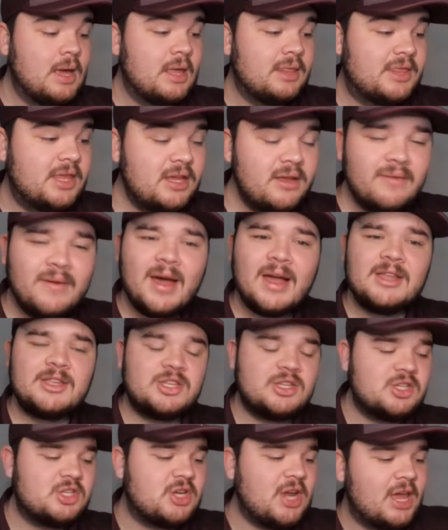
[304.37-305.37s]
Then you've got
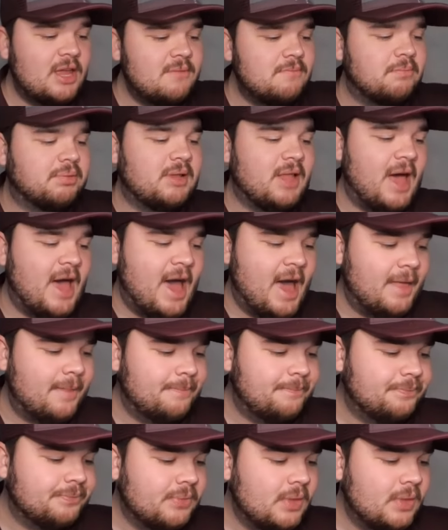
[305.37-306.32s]
Jaden Platt.